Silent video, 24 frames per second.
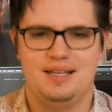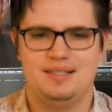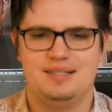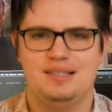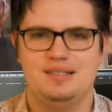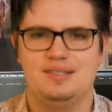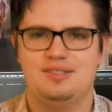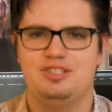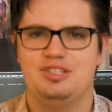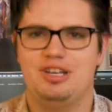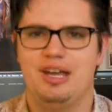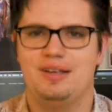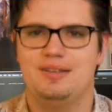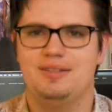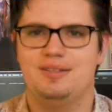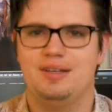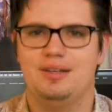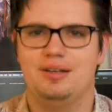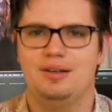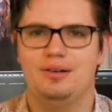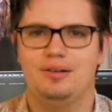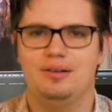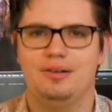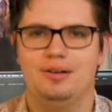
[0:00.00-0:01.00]
as he's
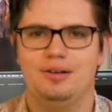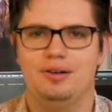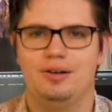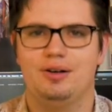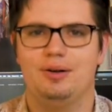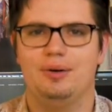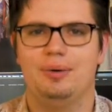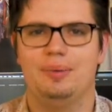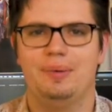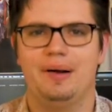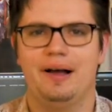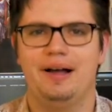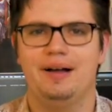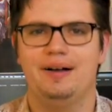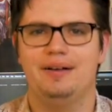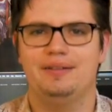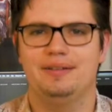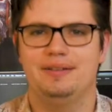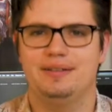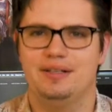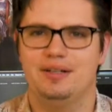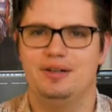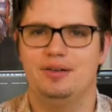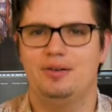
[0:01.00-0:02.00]
chasing her
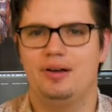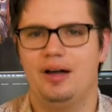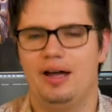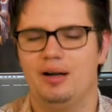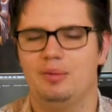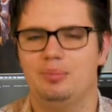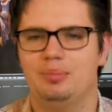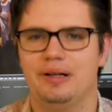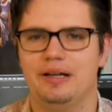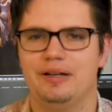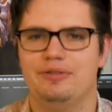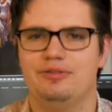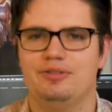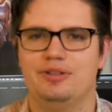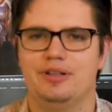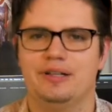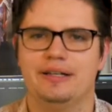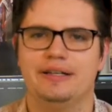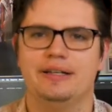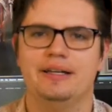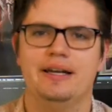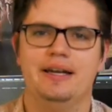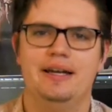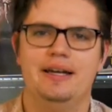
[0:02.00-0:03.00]
around, you know, kind of
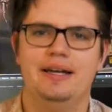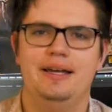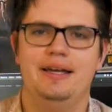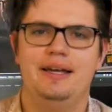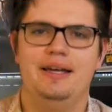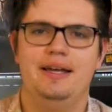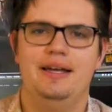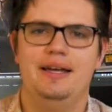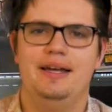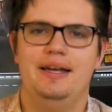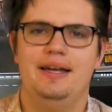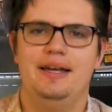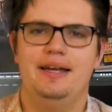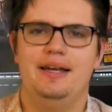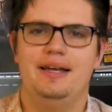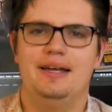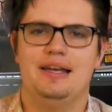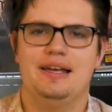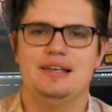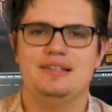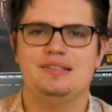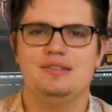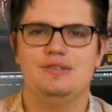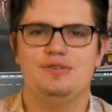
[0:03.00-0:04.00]
playfully,
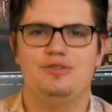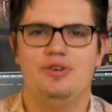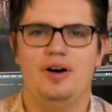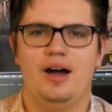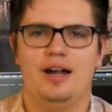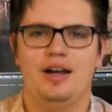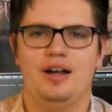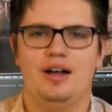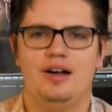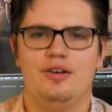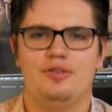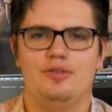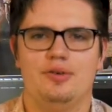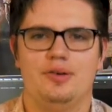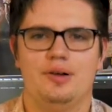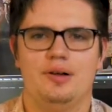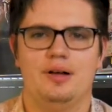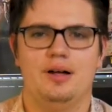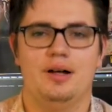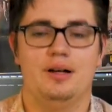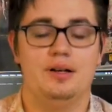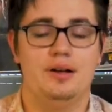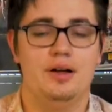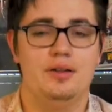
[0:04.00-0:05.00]
he has to fight off
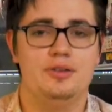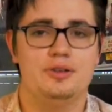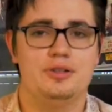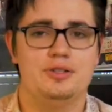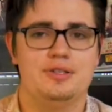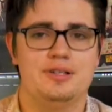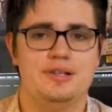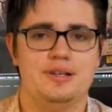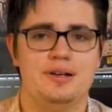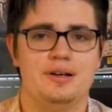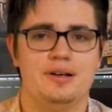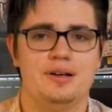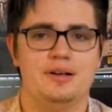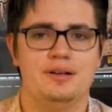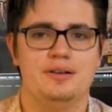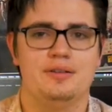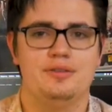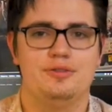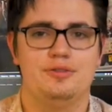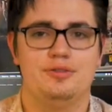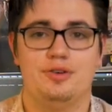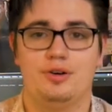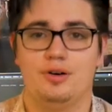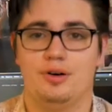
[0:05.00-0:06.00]
another
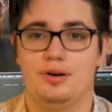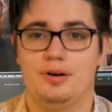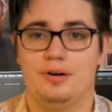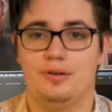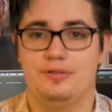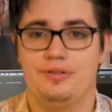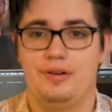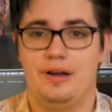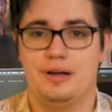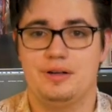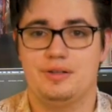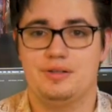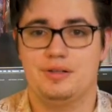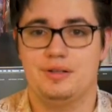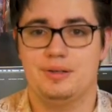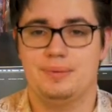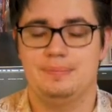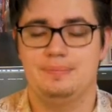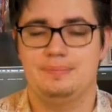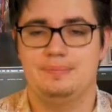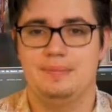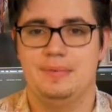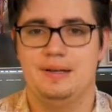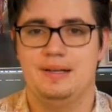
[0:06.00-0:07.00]
deer for her
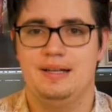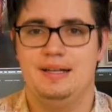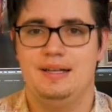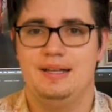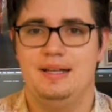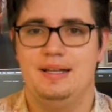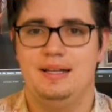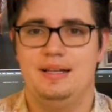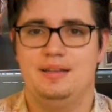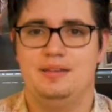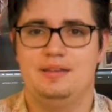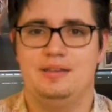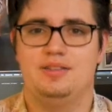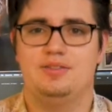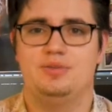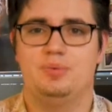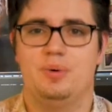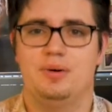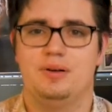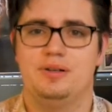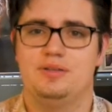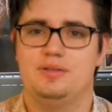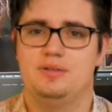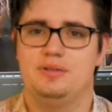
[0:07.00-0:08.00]
affection.
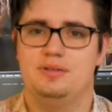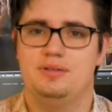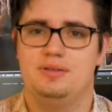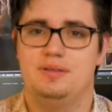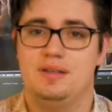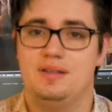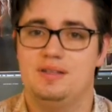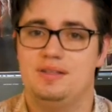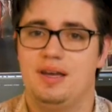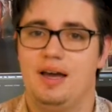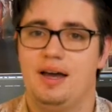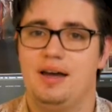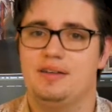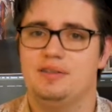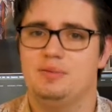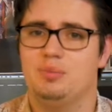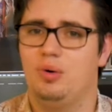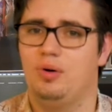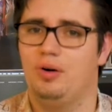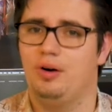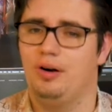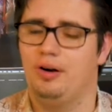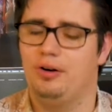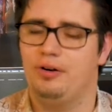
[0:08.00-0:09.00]
This guy
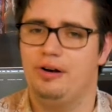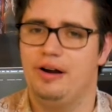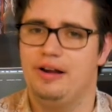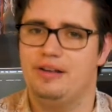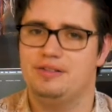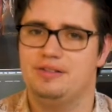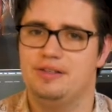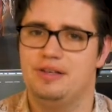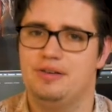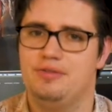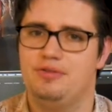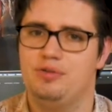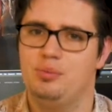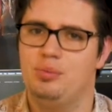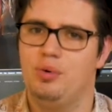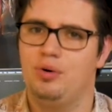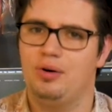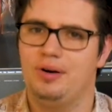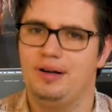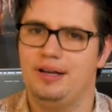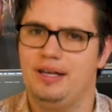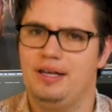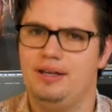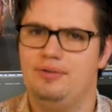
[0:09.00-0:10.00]
is more aggressive
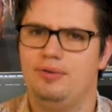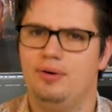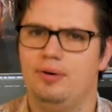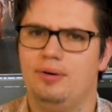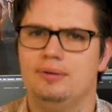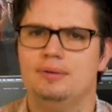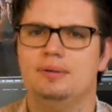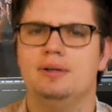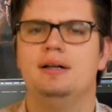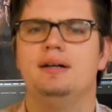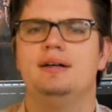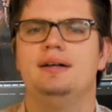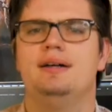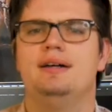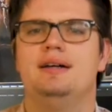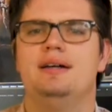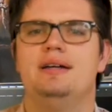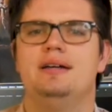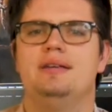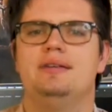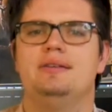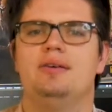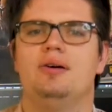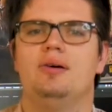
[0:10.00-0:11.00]
and more evil.
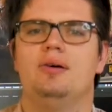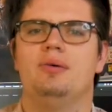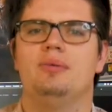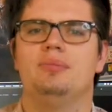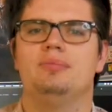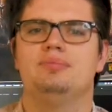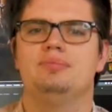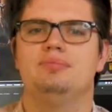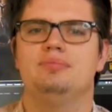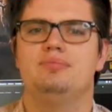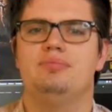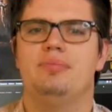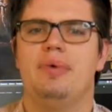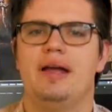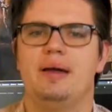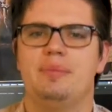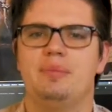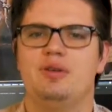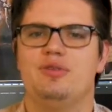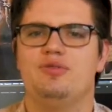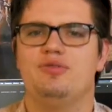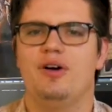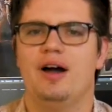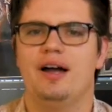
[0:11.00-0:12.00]
So
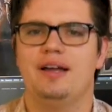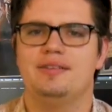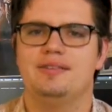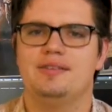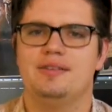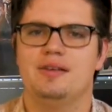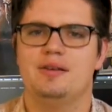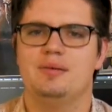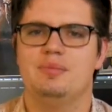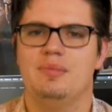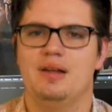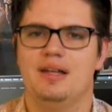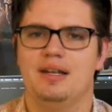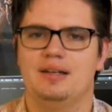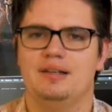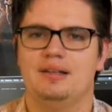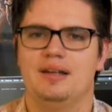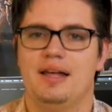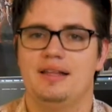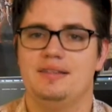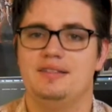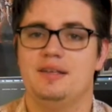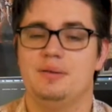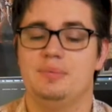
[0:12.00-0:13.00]
Bambi fights him
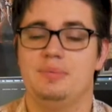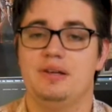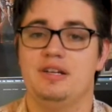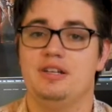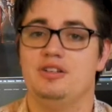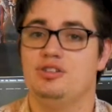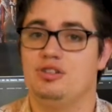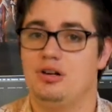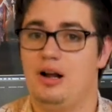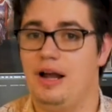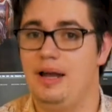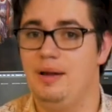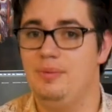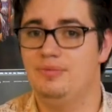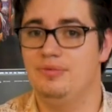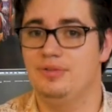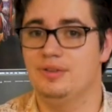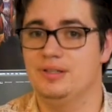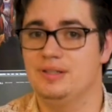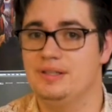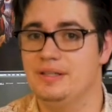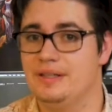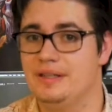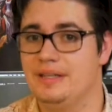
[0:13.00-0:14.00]
and ends up being
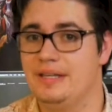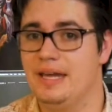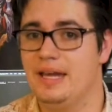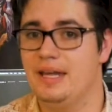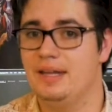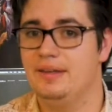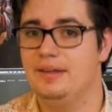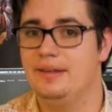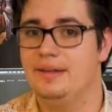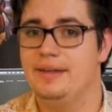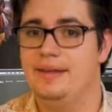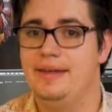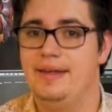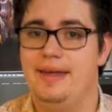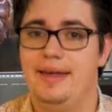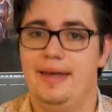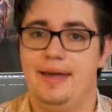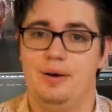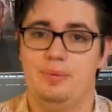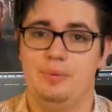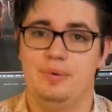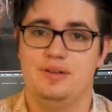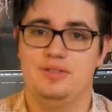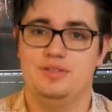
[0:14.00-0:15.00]
triumphant in the end
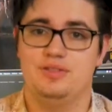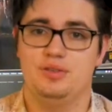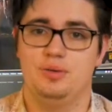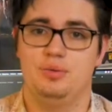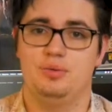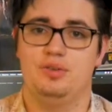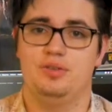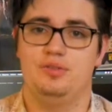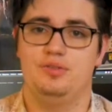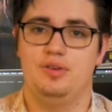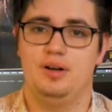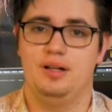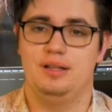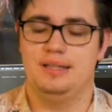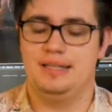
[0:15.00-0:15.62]
and wins over